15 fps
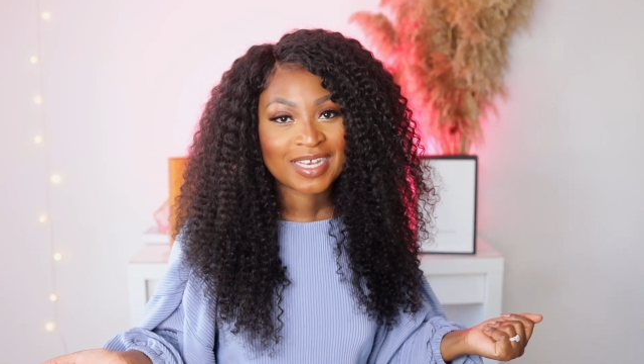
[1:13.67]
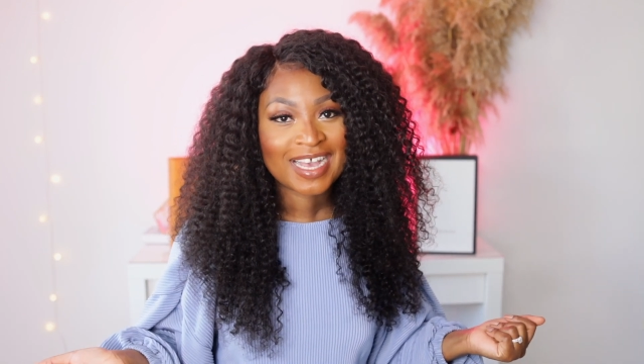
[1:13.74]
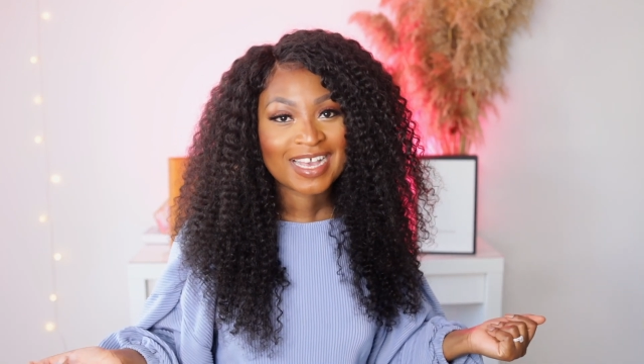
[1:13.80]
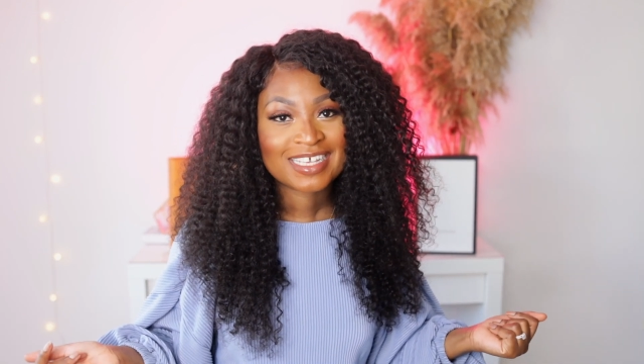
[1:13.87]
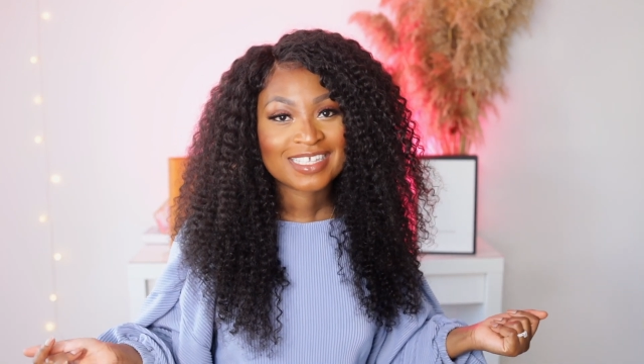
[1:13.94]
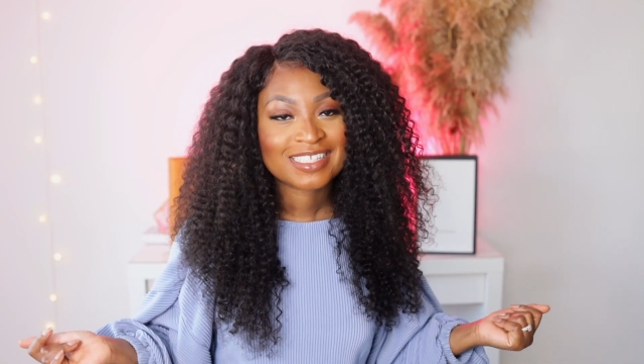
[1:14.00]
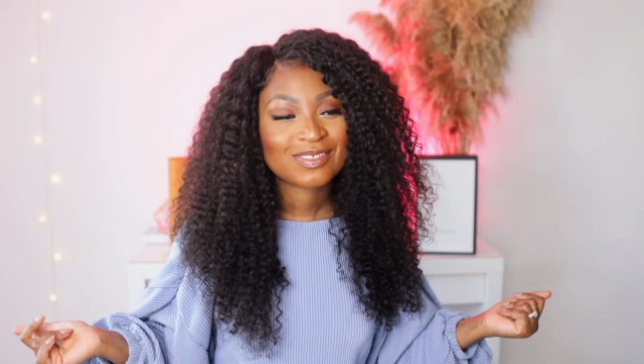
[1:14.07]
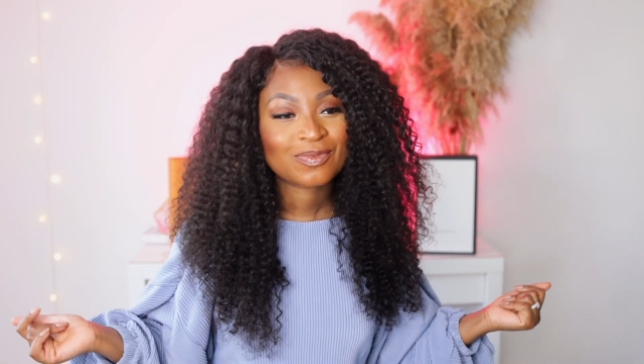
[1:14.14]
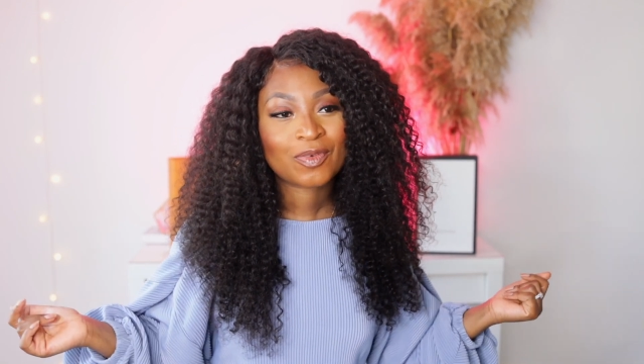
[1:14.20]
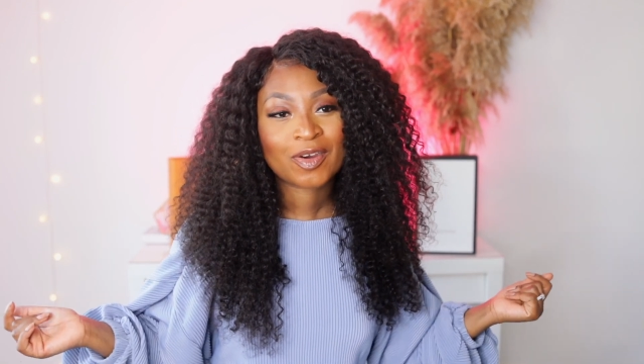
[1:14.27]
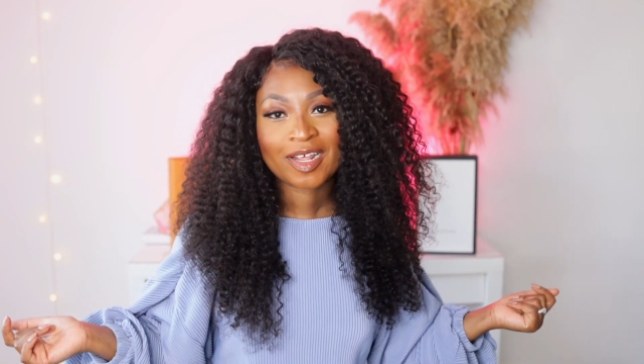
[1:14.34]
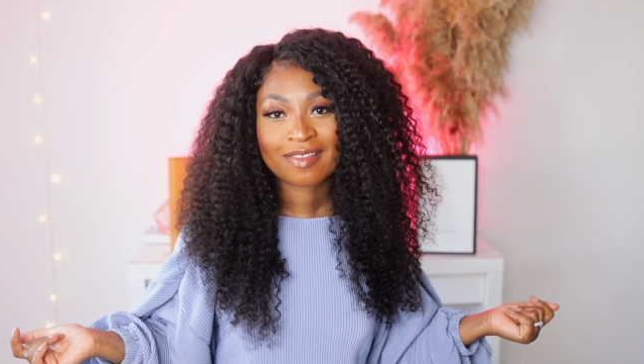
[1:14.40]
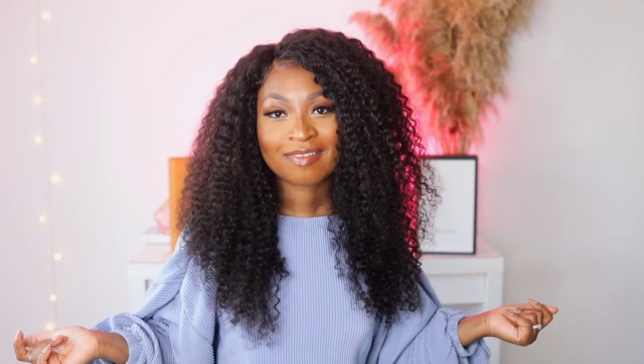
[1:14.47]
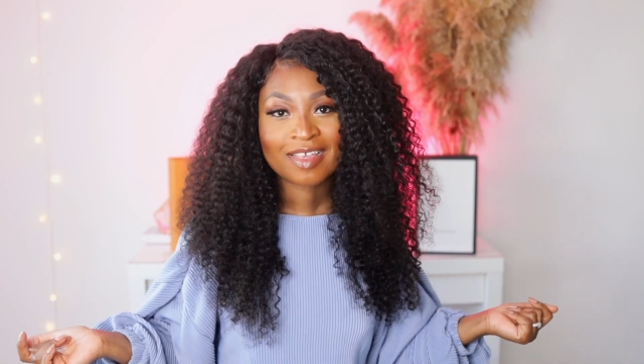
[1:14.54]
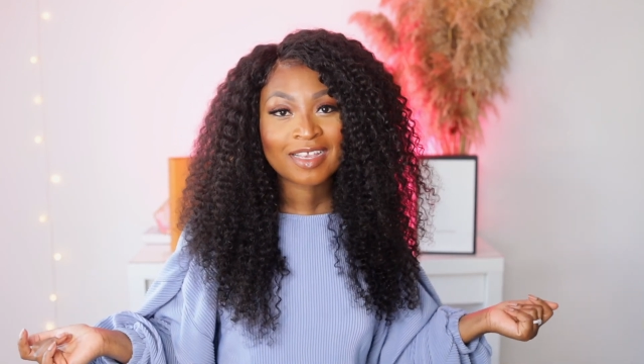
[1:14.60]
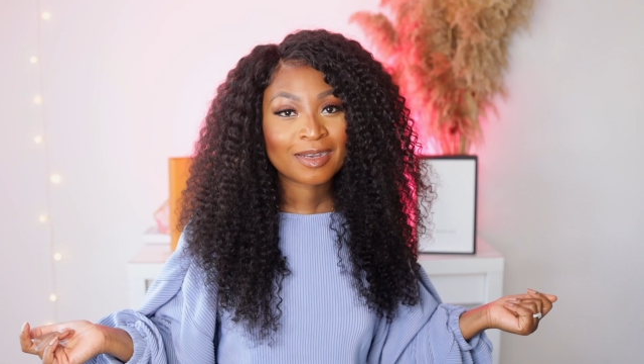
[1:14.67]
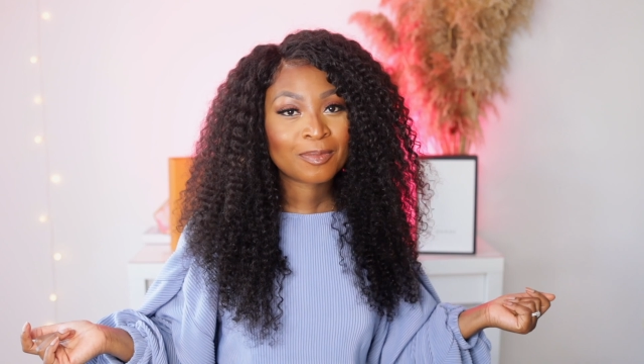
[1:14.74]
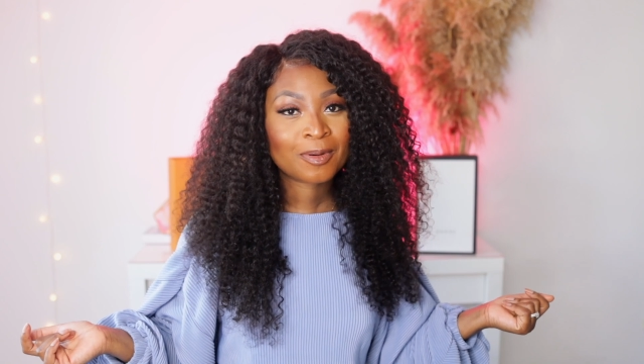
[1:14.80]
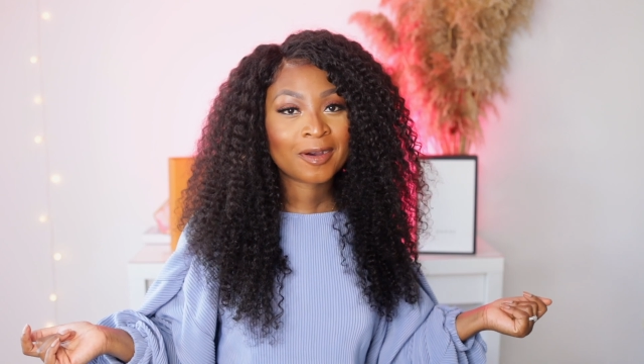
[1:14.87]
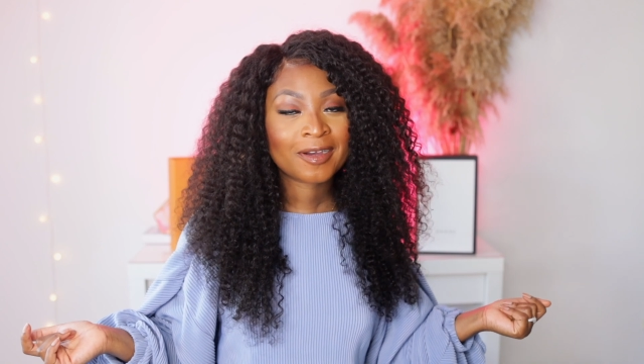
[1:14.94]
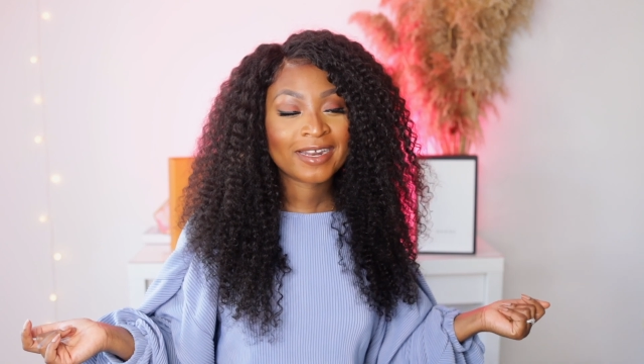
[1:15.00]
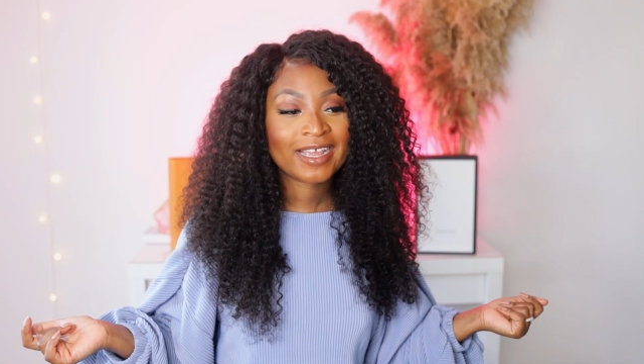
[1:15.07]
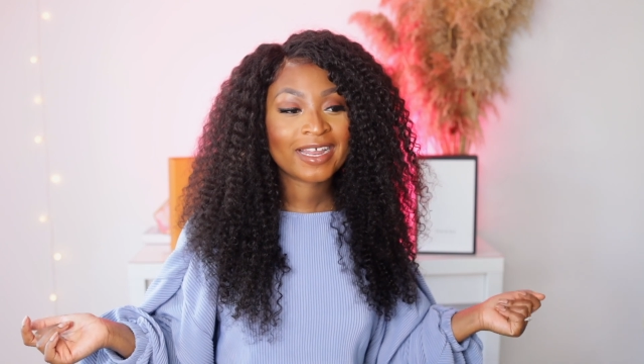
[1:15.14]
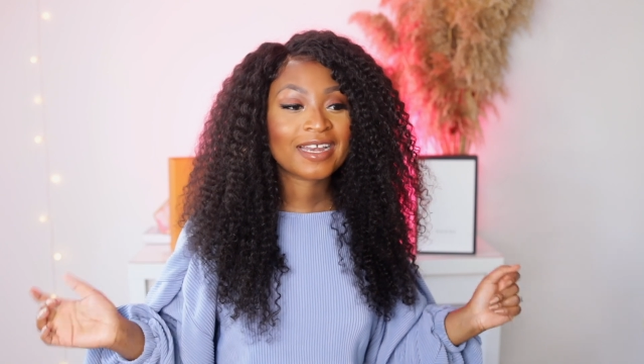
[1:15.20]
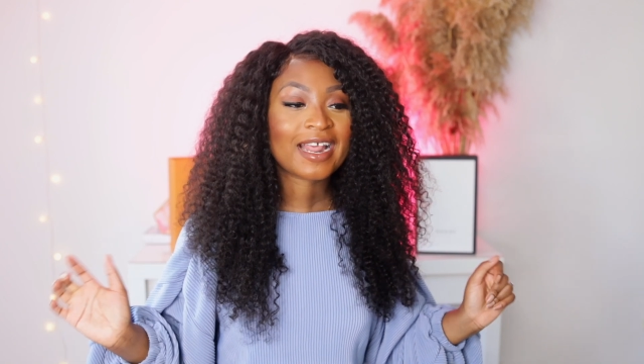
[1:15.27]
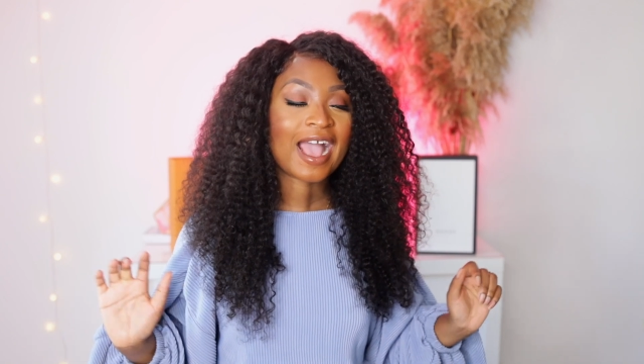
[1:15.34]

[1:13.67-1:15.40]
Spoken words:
guys what I think about it.